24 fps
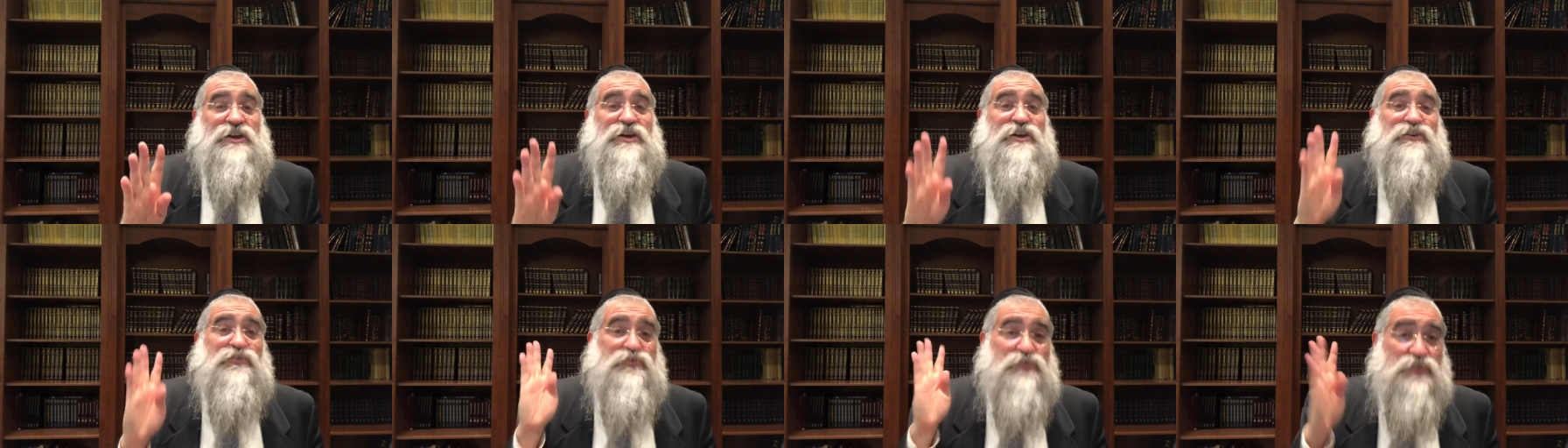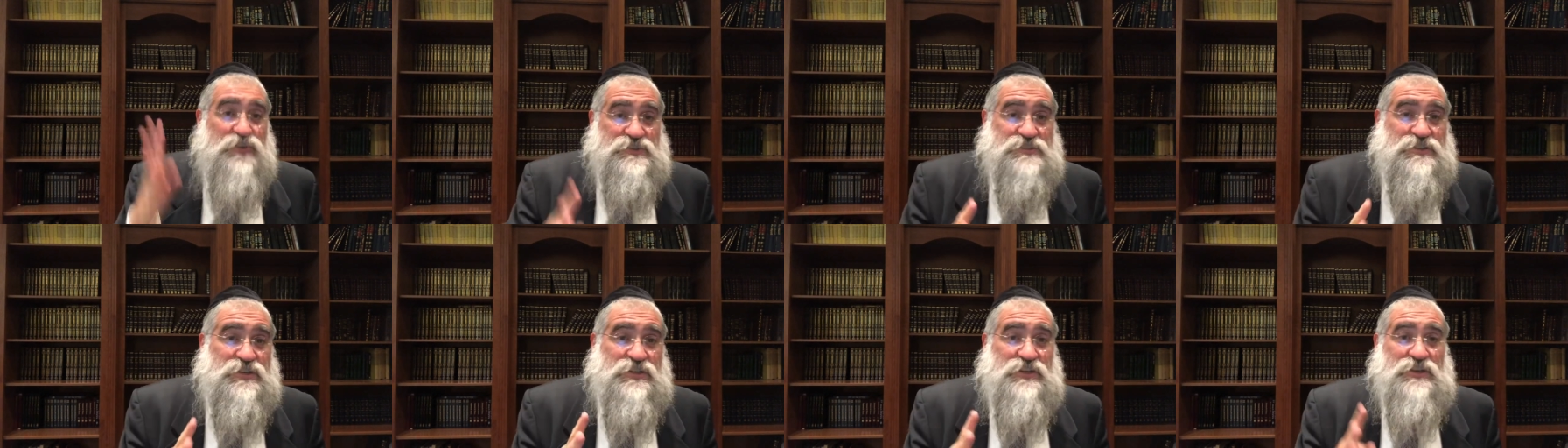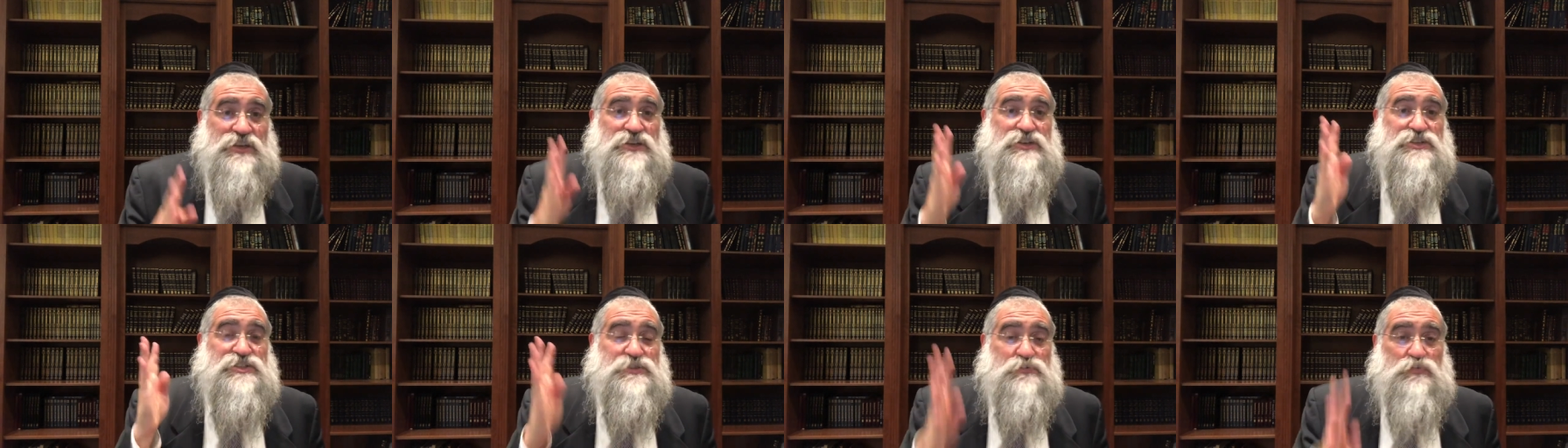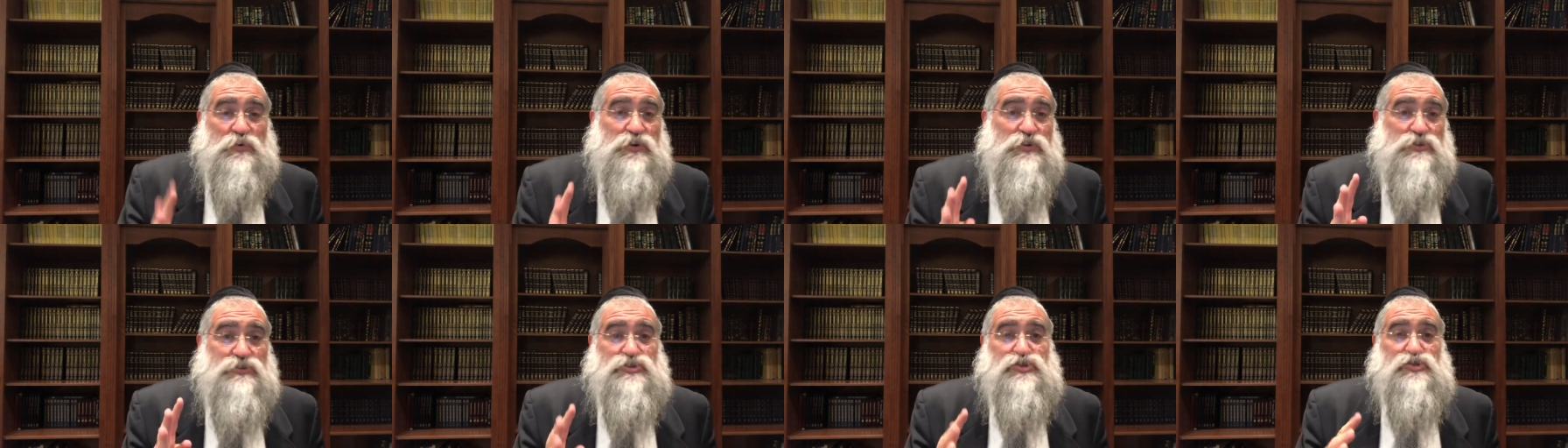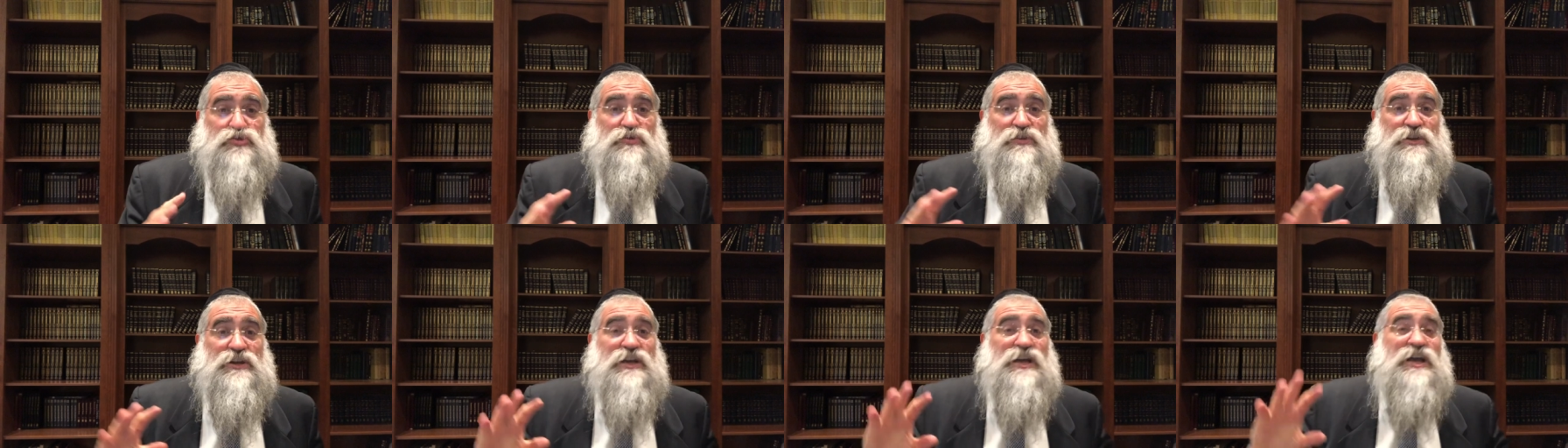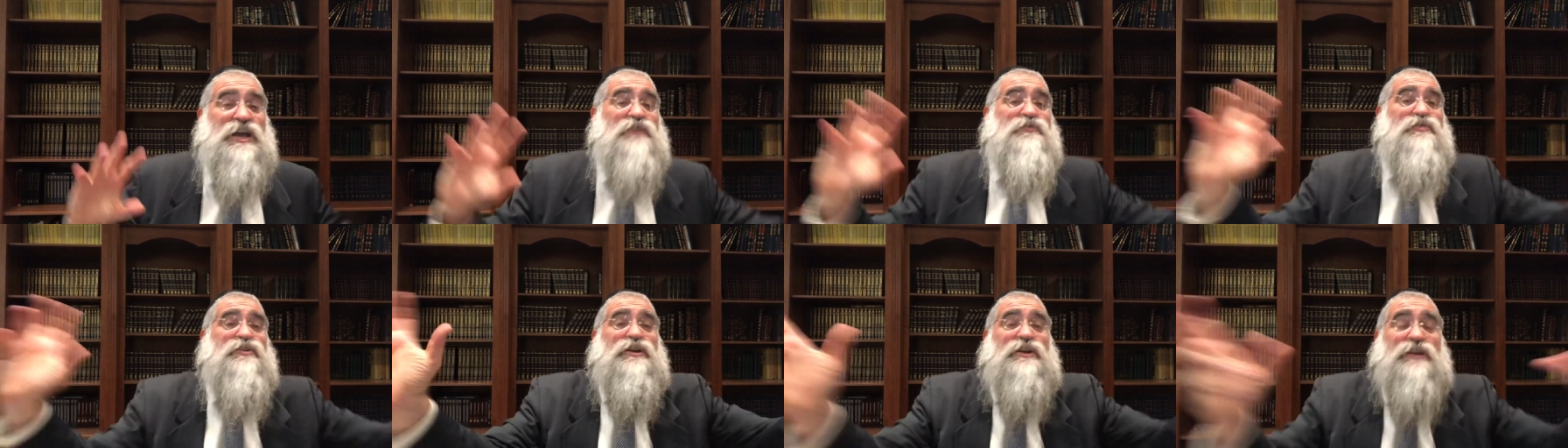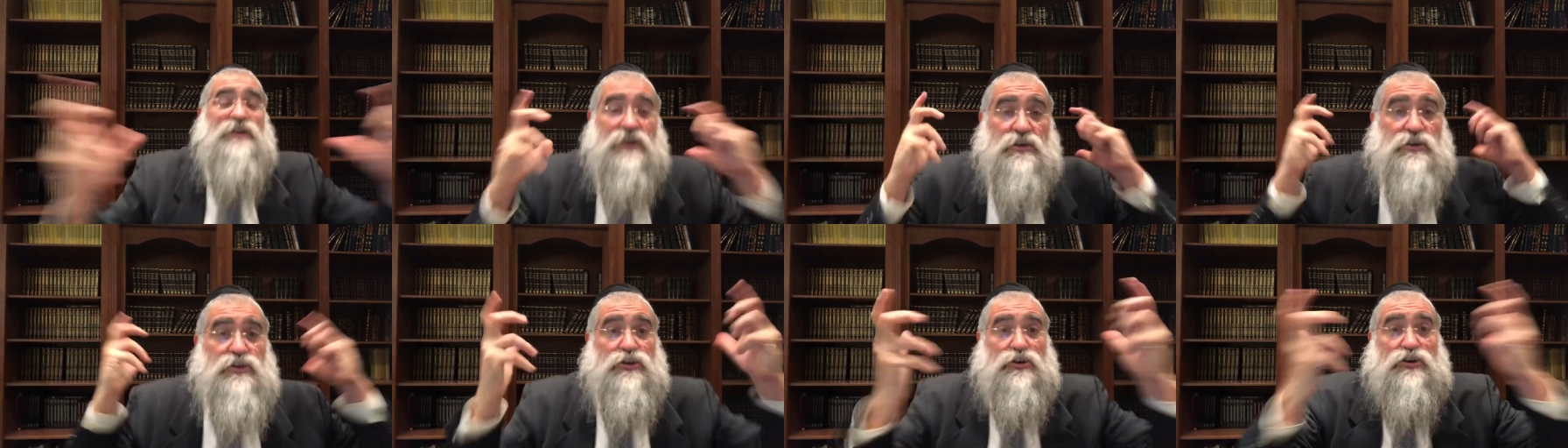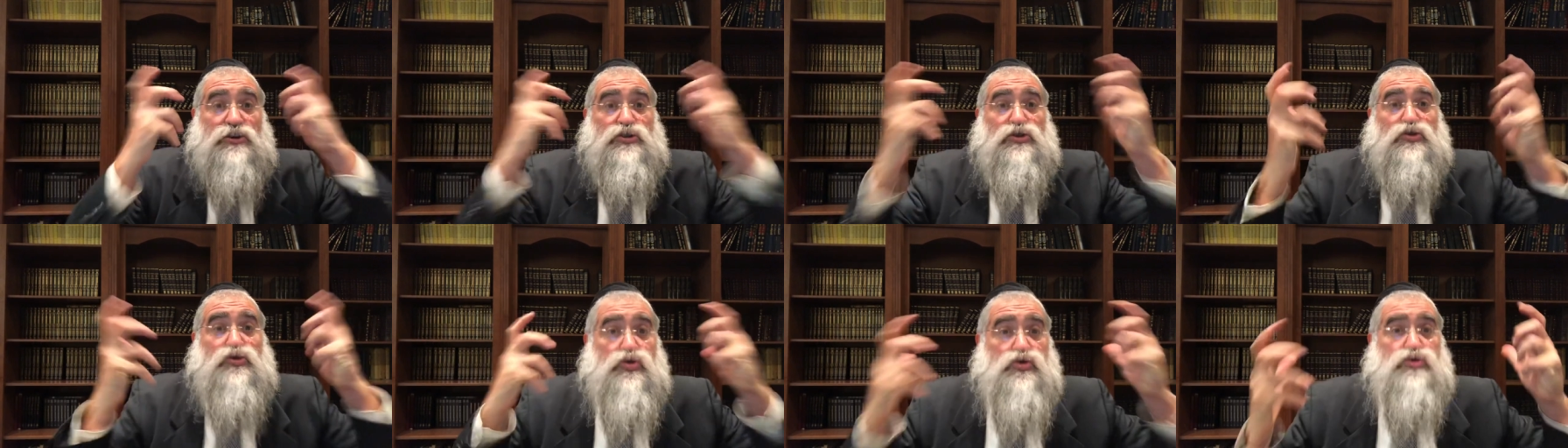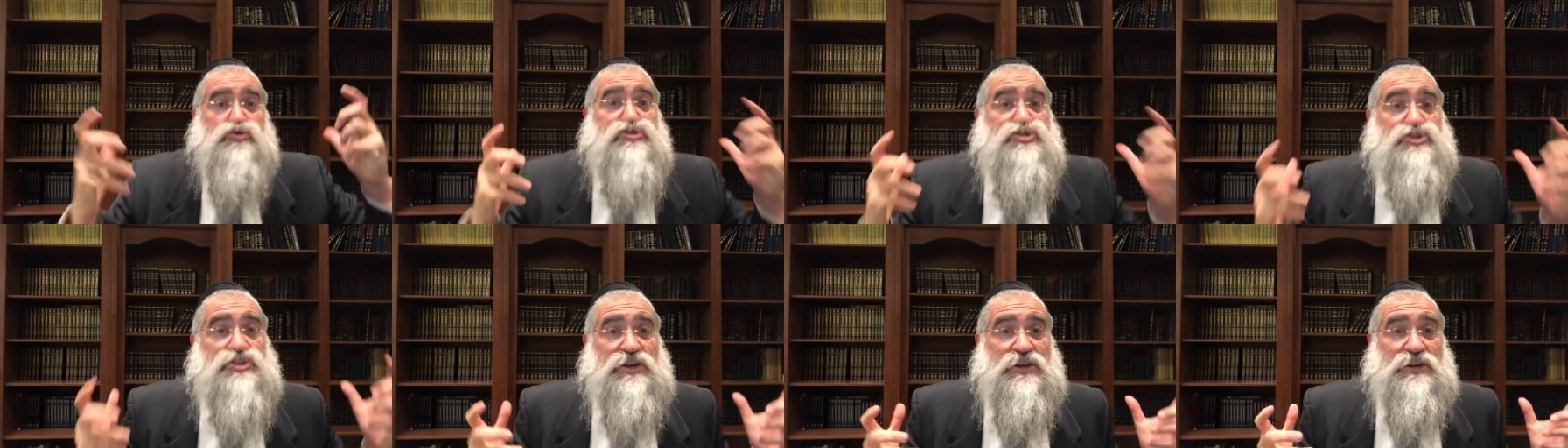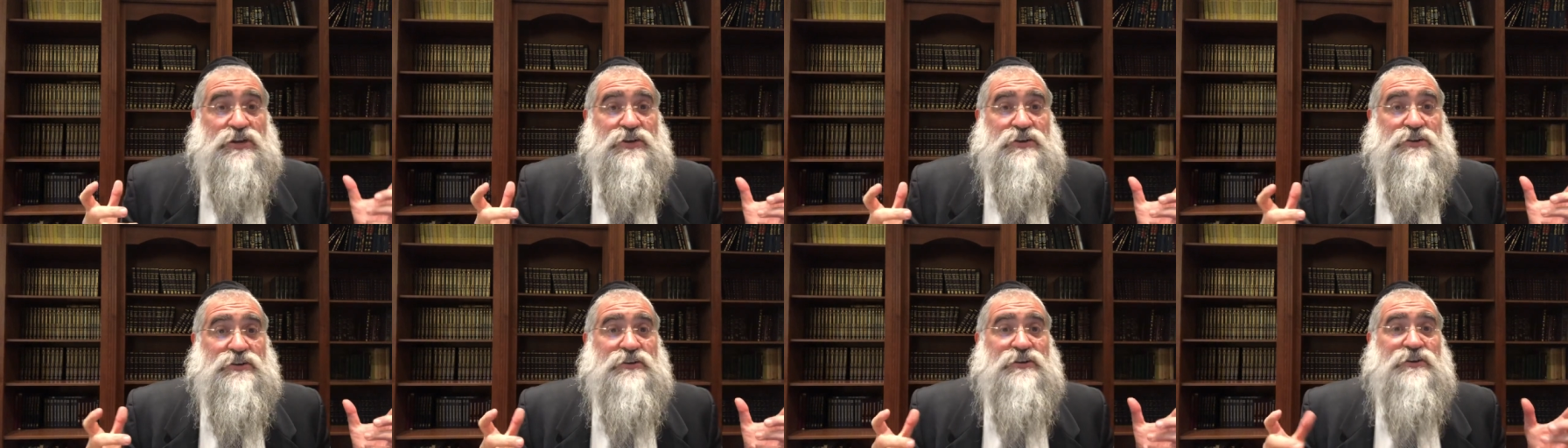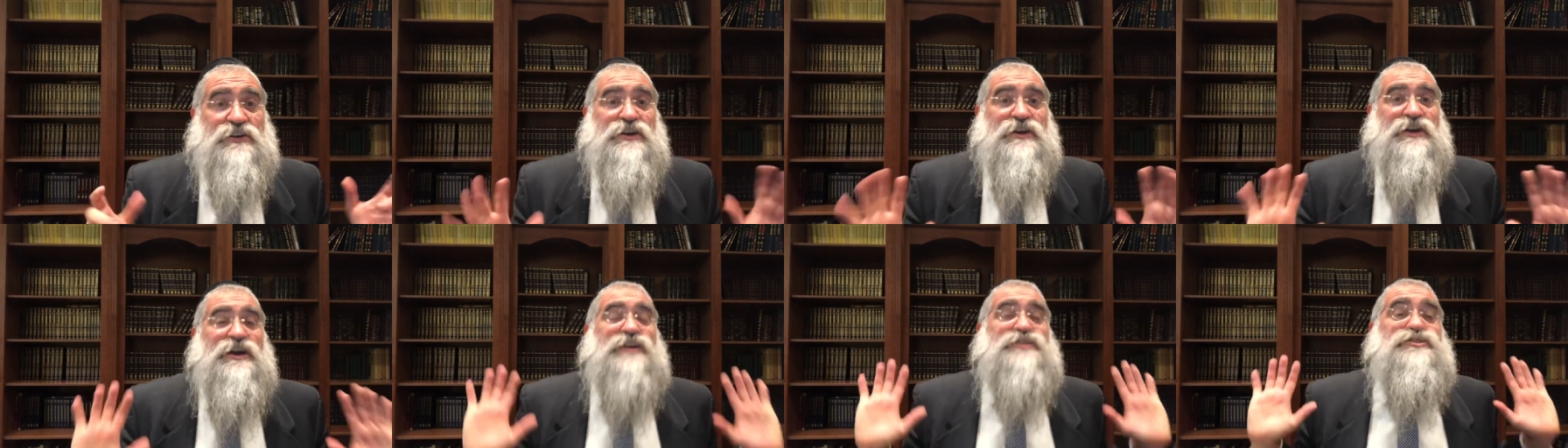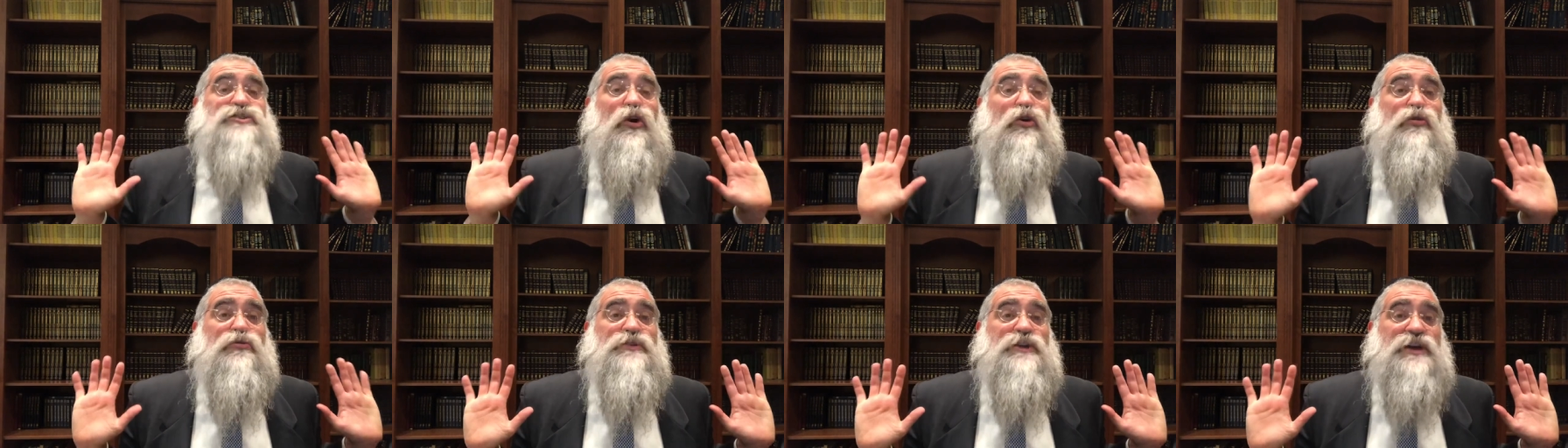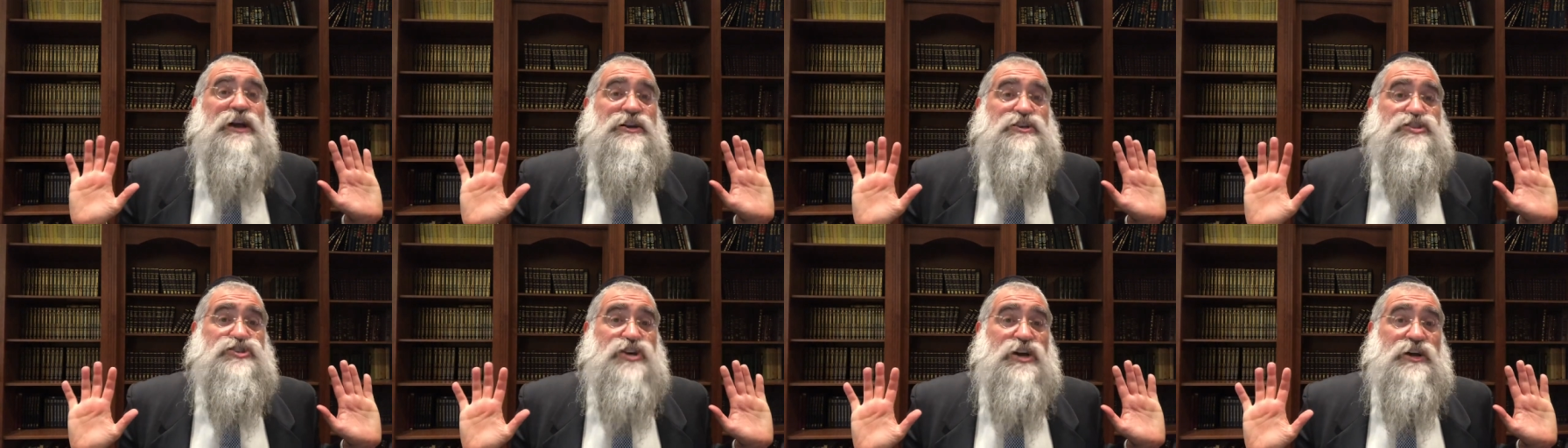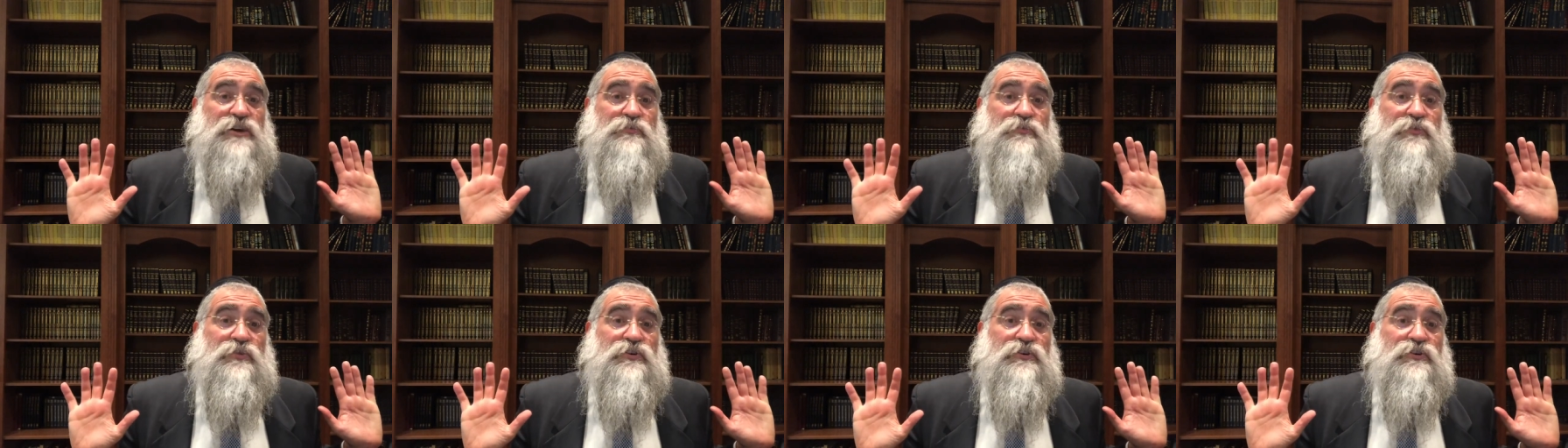physically, spiritually, even in the illusion, it's only Hashem.